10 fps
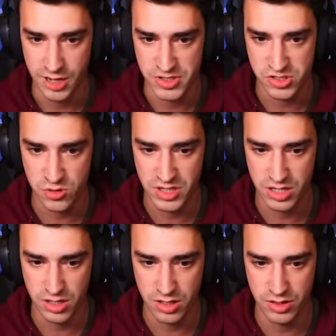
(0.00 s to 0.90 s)
I'm
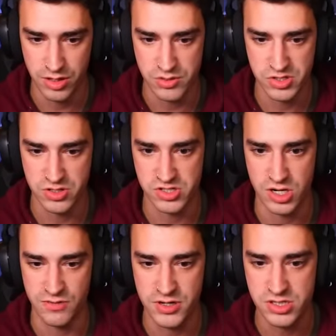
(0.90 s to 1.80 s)
assuming those are the
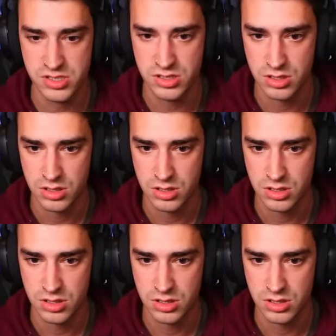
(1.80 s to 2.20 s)
servers.